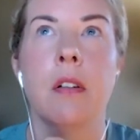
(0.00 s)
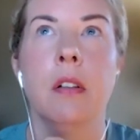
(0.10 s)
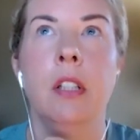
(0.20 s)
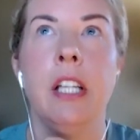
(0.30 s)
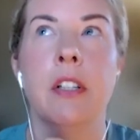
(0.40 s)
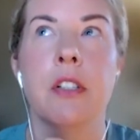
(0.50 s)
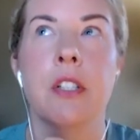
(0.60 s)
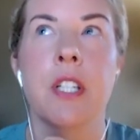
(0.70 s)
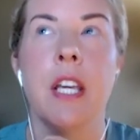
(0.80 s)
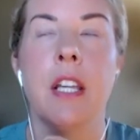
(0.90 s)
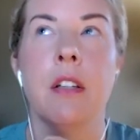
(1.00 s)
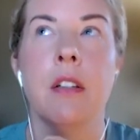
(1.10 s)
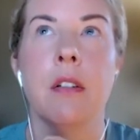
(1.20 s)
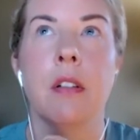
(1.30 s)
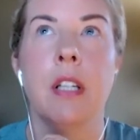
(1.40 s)
leaders
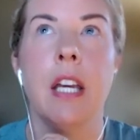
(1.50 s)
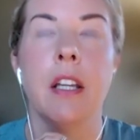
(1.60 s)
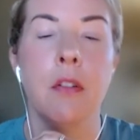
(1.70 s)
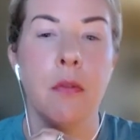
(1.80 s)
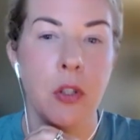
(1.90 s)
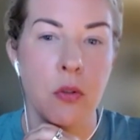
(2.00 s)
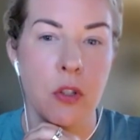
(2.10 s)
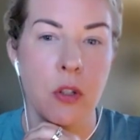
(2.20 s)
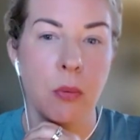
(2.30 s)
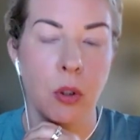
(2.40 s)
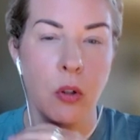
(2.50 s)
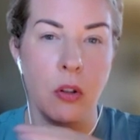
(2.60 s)
can get confused or blur the